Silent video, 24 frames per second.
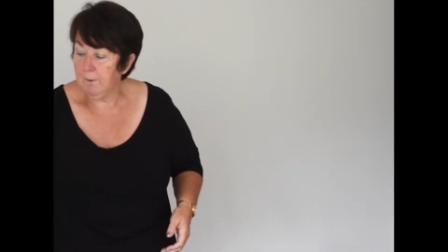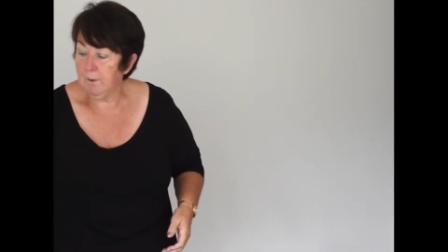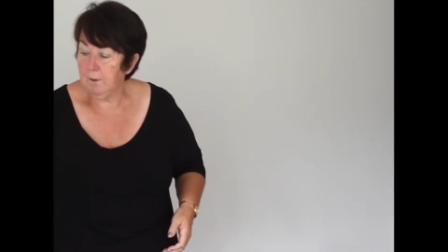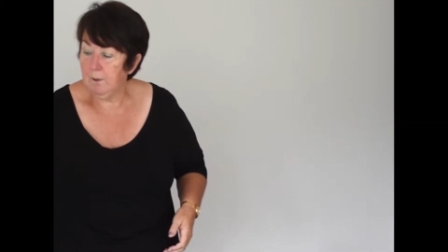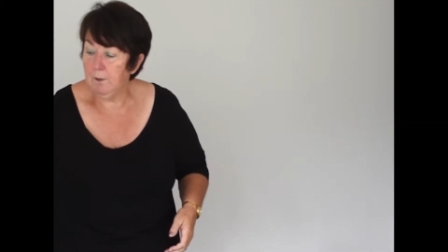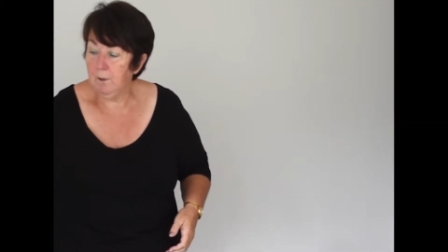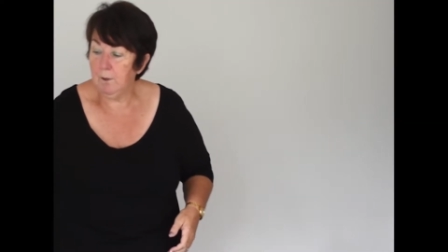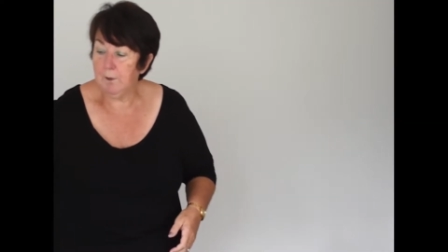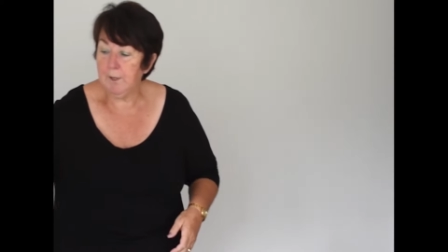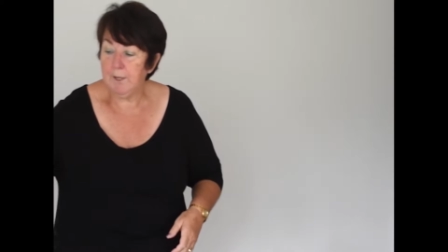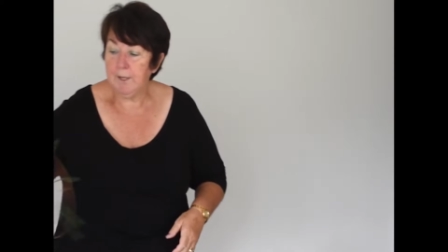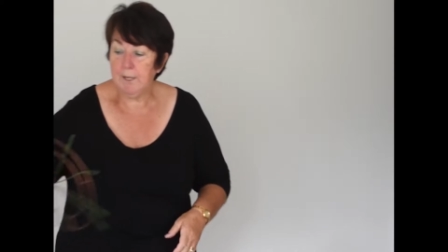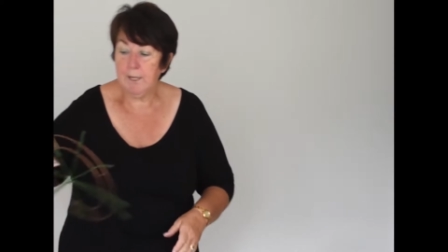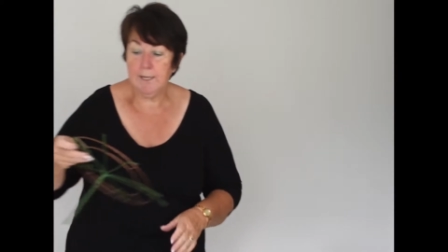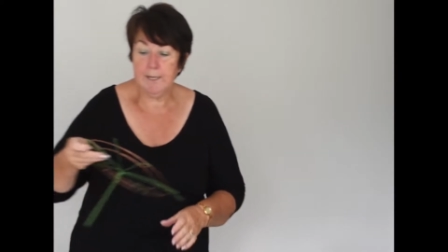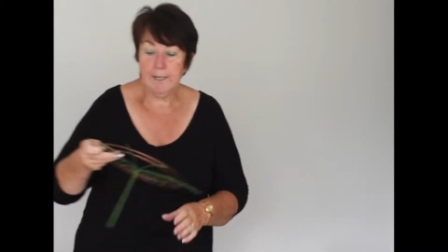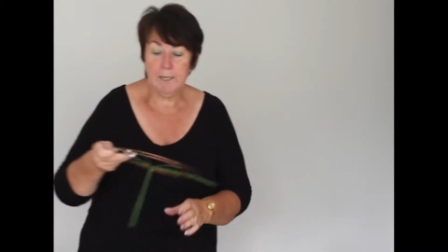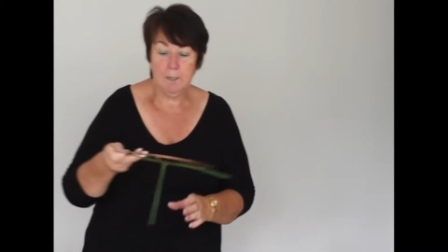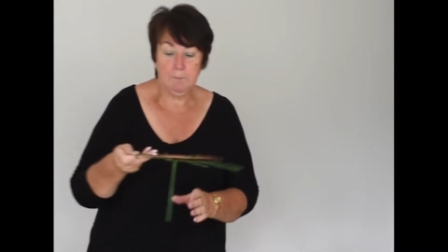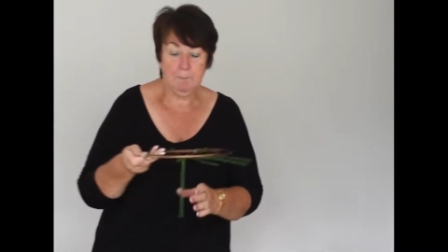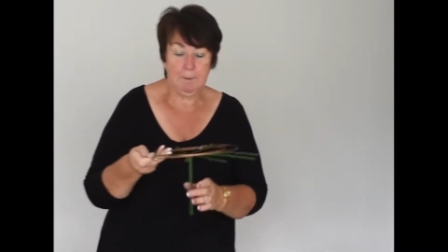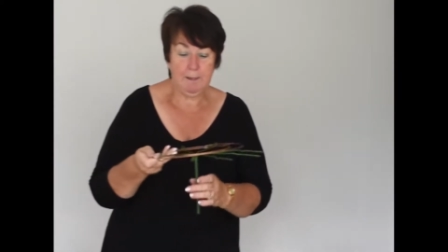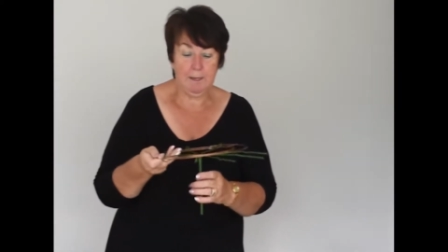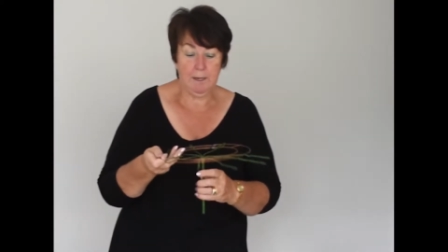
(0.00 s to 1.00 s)
looking a
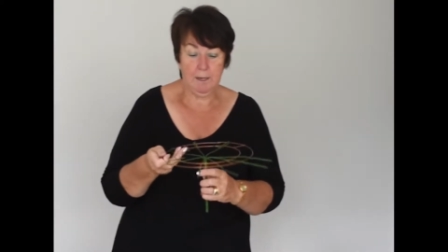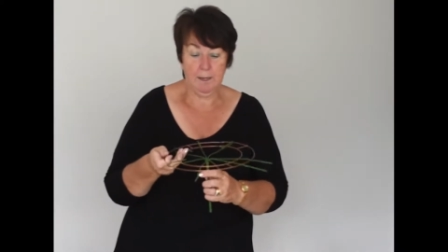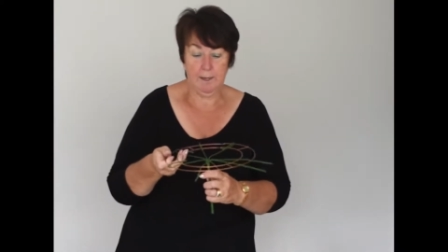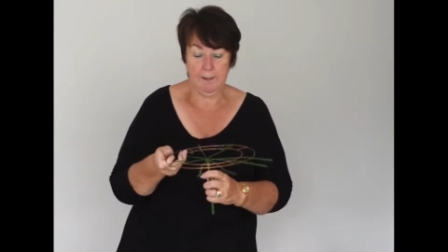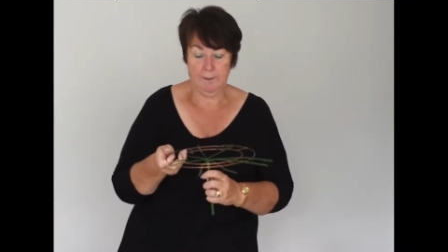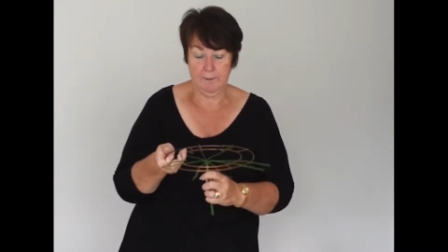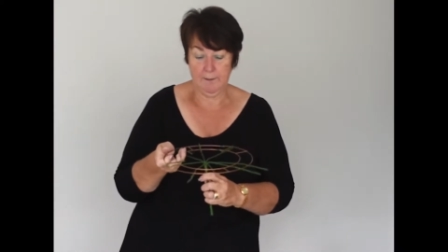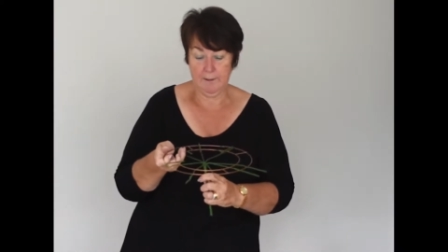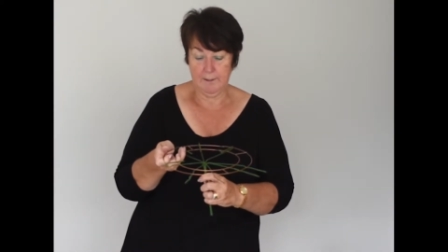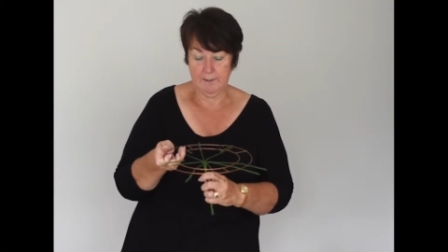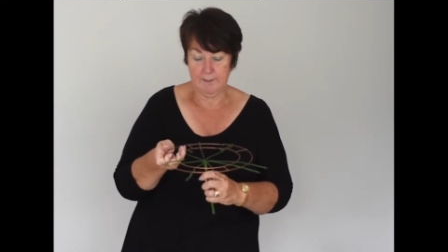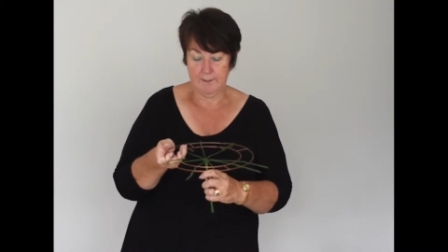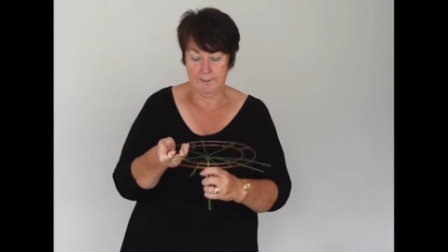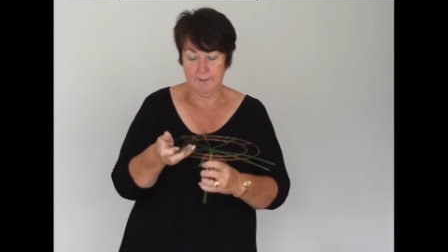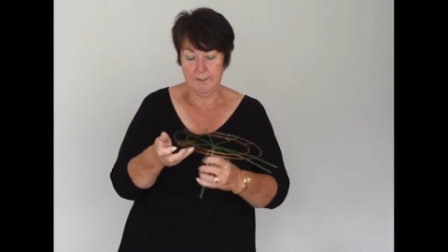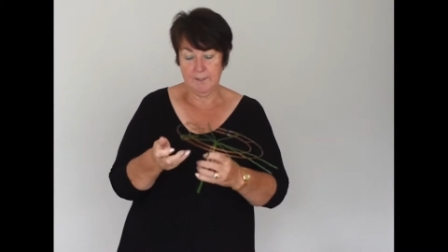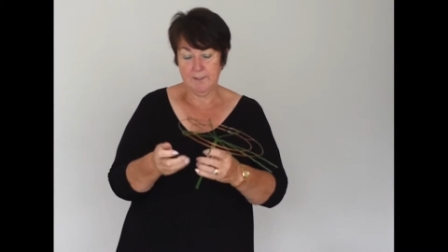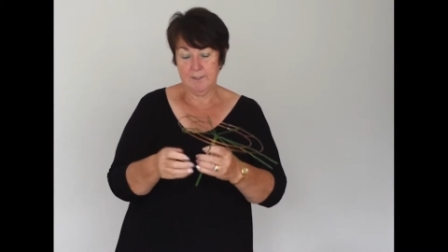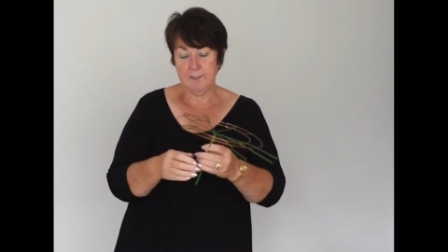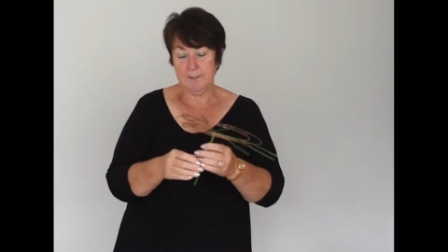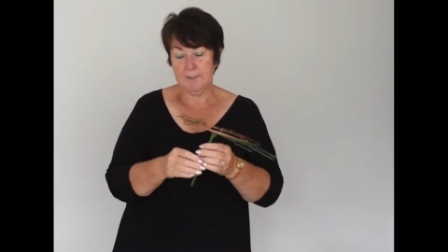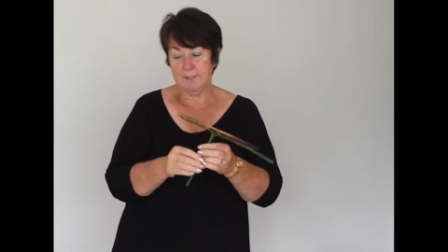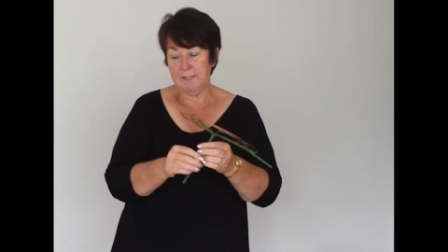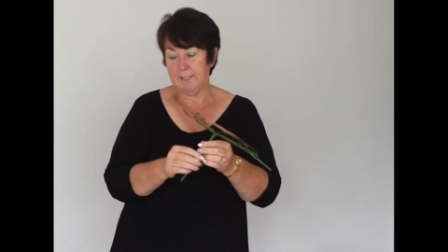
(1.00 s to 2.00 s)
little bit like this.
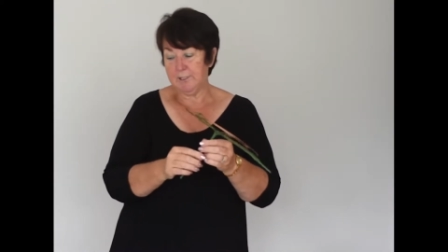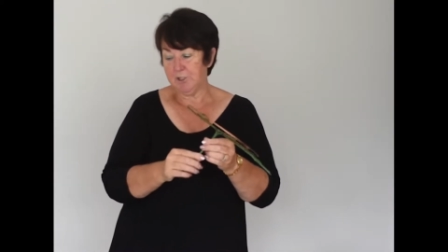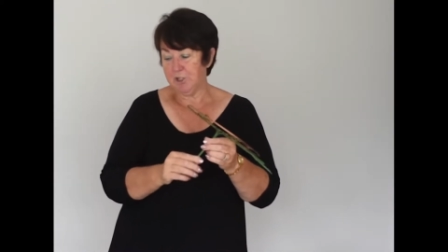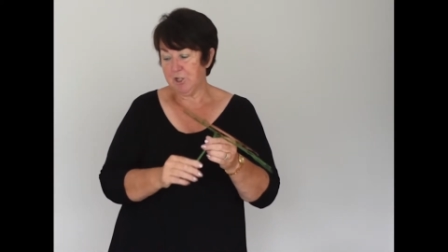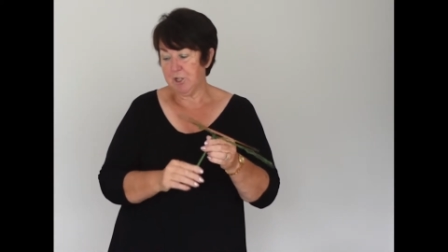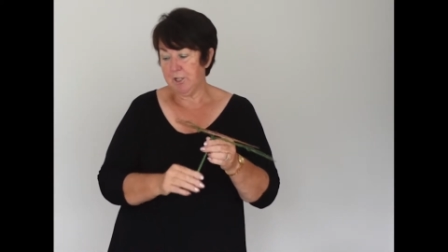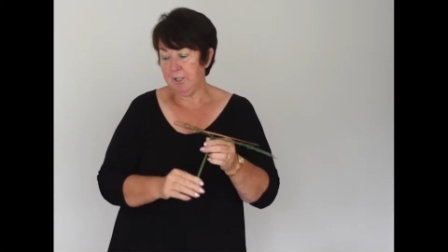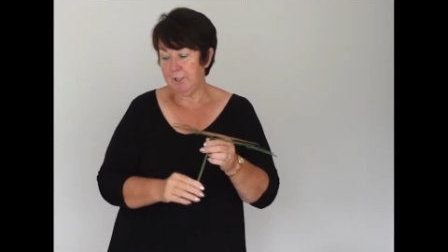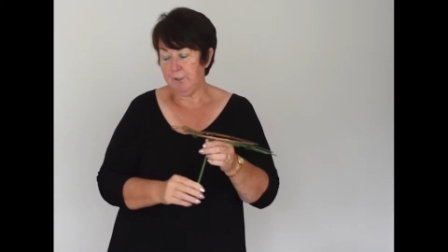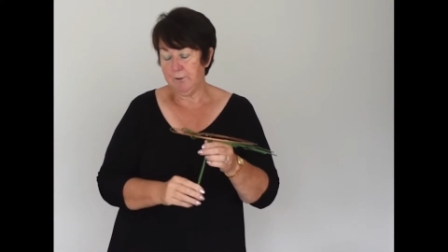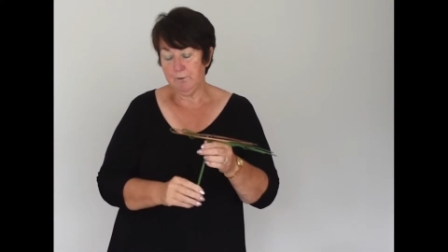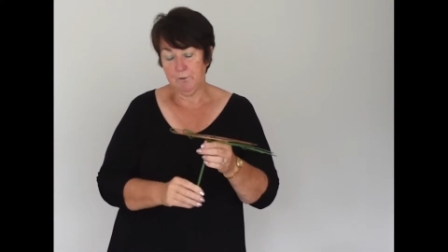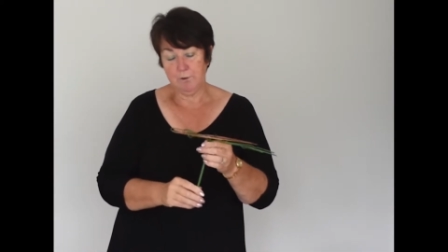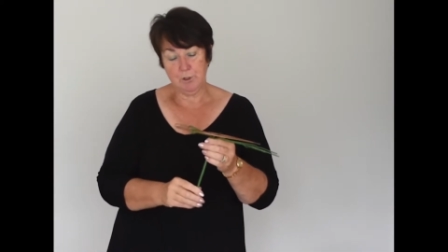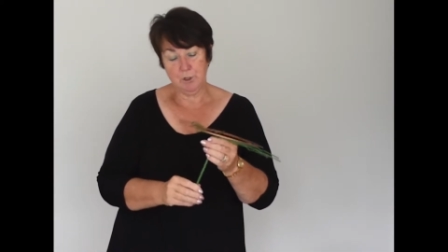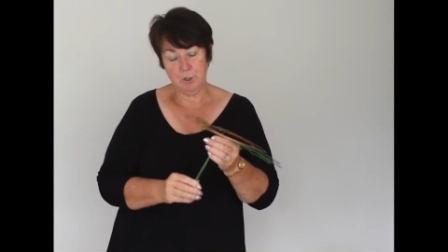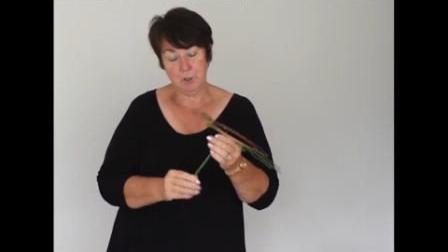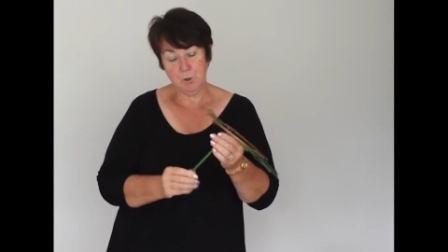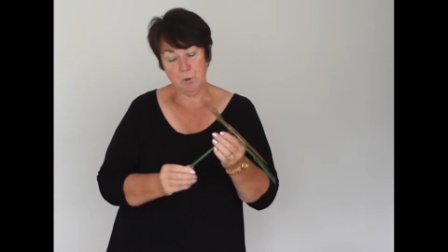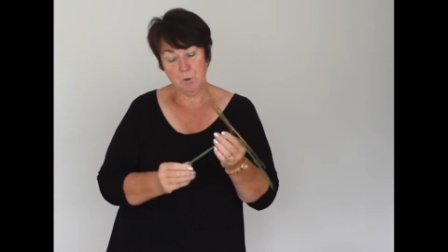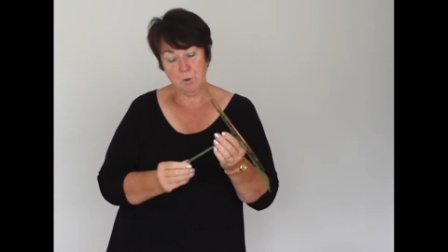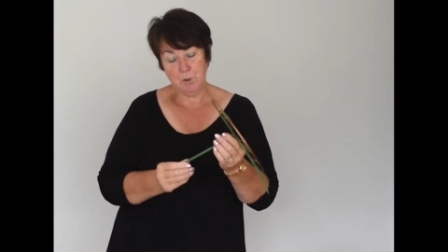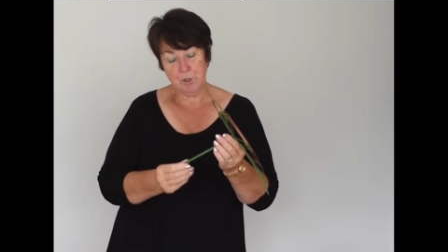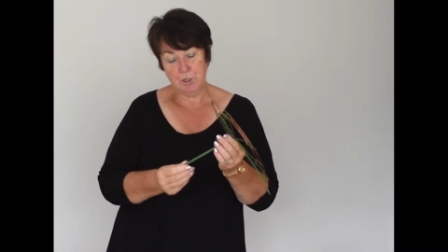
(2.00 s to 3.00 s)
This is actually the
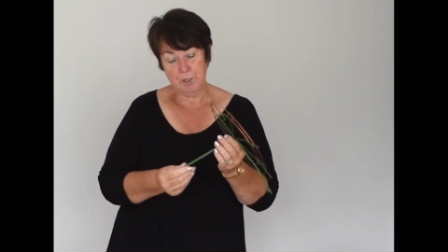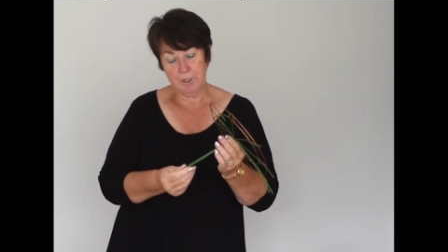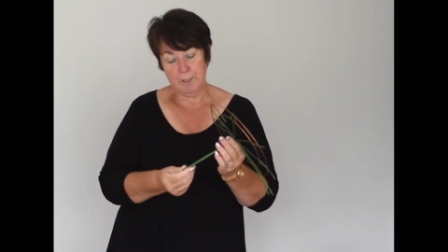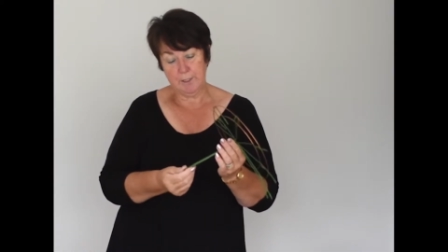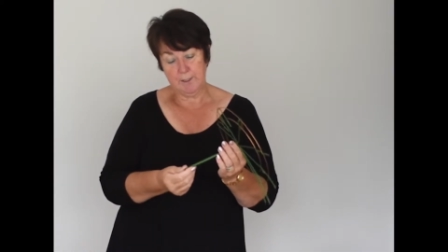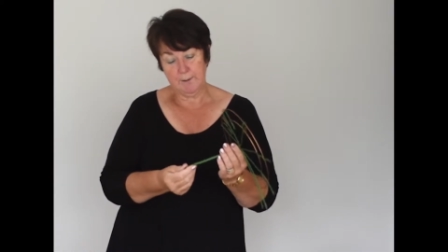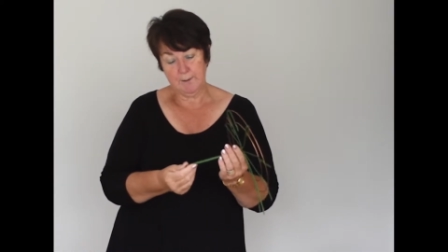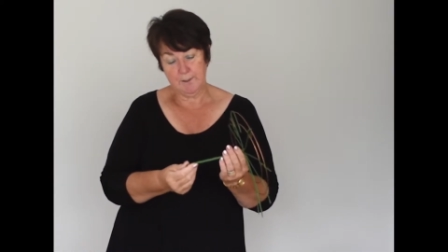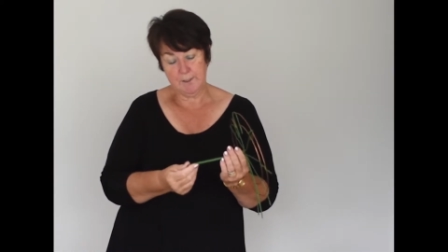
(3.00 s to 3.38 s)
shorter